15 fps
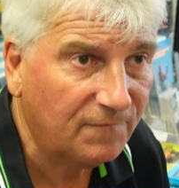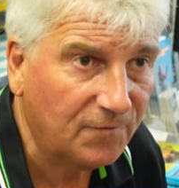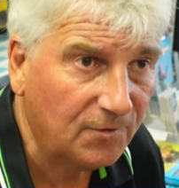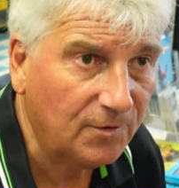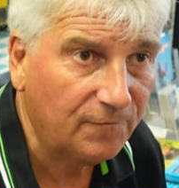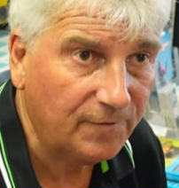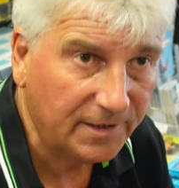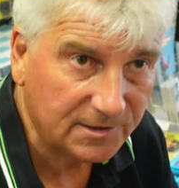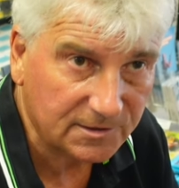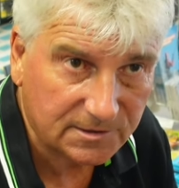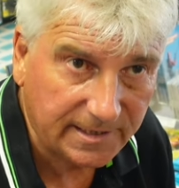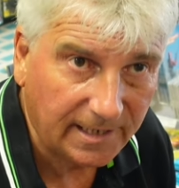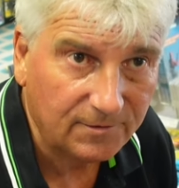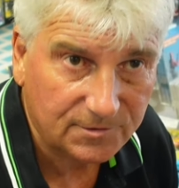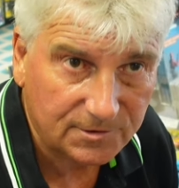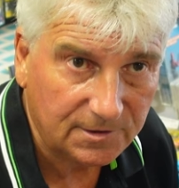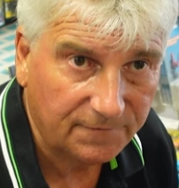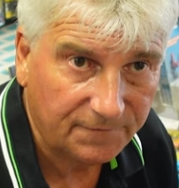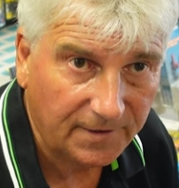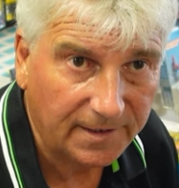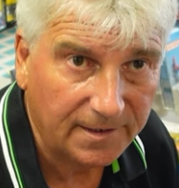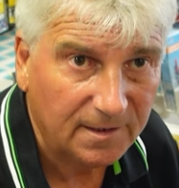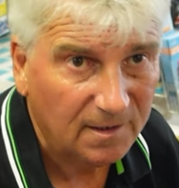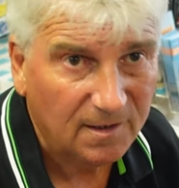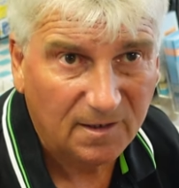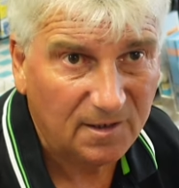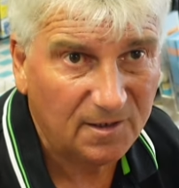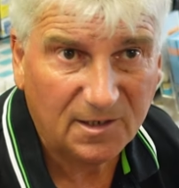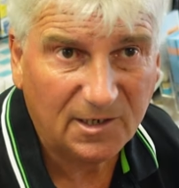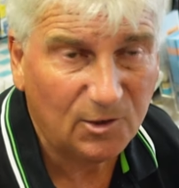through the rings down to your thing, yeah.
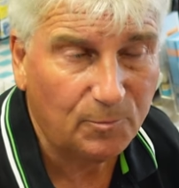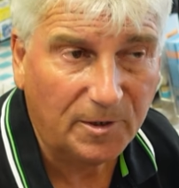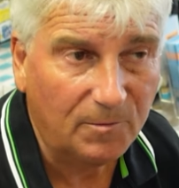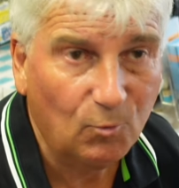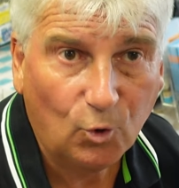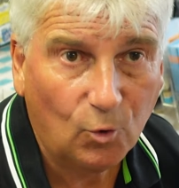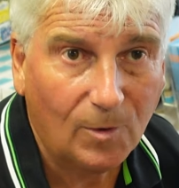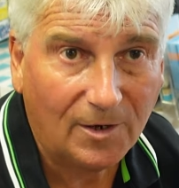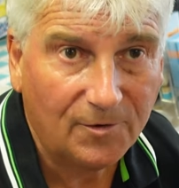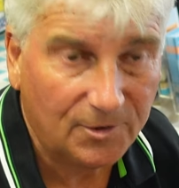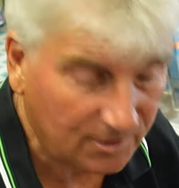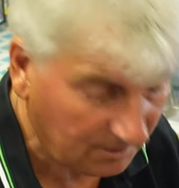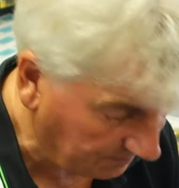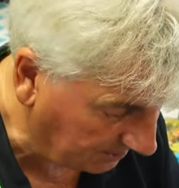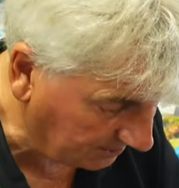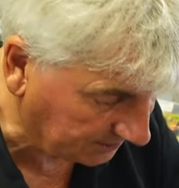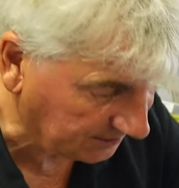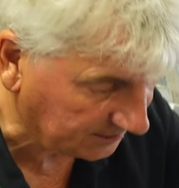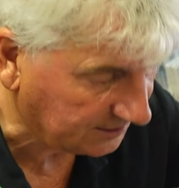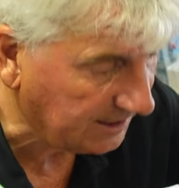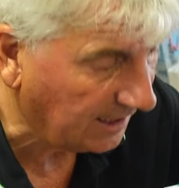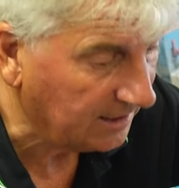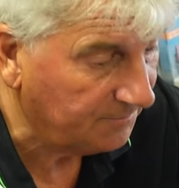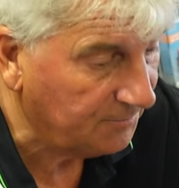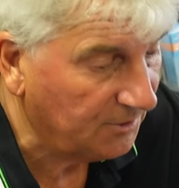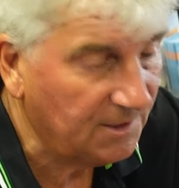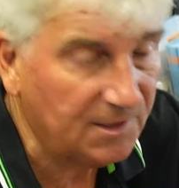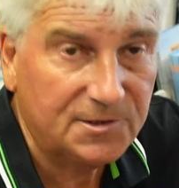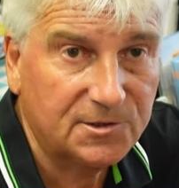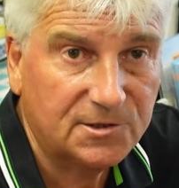and a little bit more won't hurt because it's tapered.
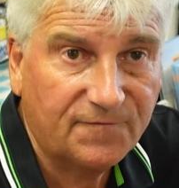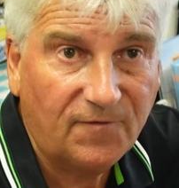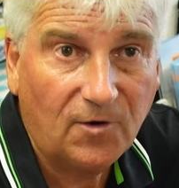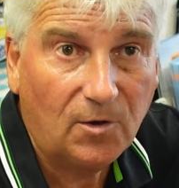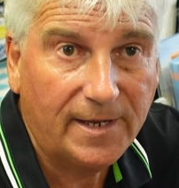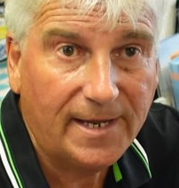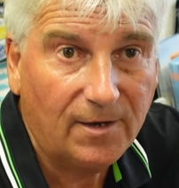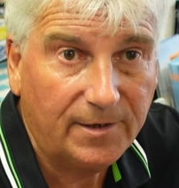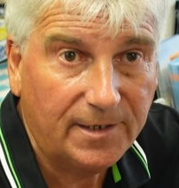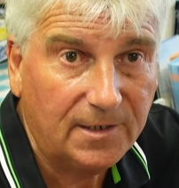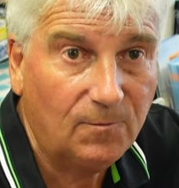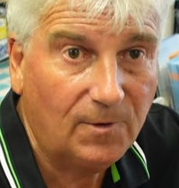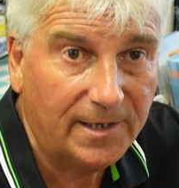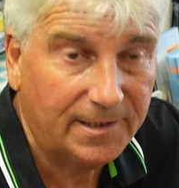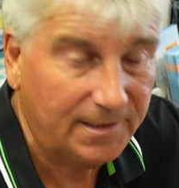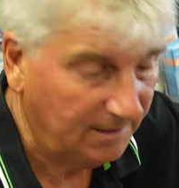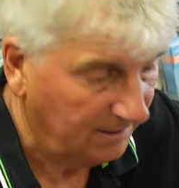It'll just fly out anyway.